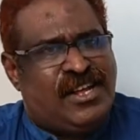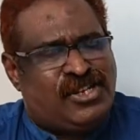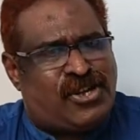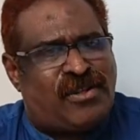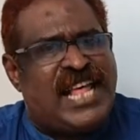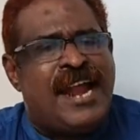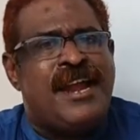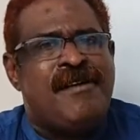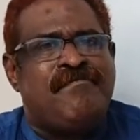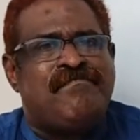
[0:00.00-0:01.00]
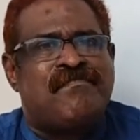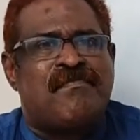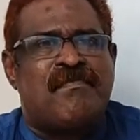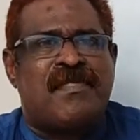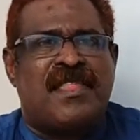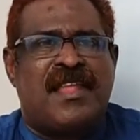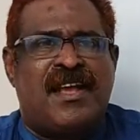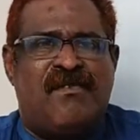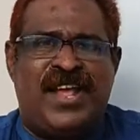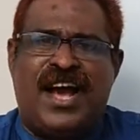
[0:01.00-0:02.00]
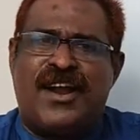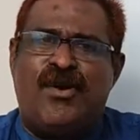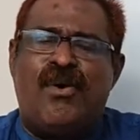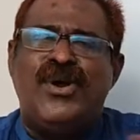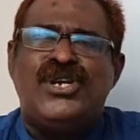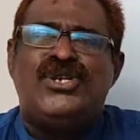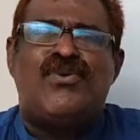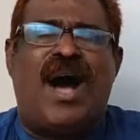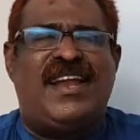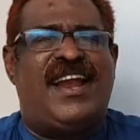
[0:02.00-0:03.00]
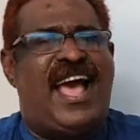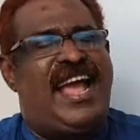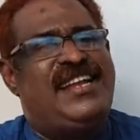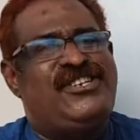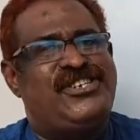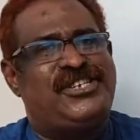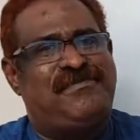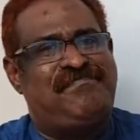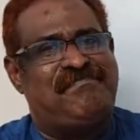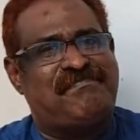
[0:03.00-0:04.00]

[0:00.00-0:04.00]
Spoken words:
So then we are going to analyze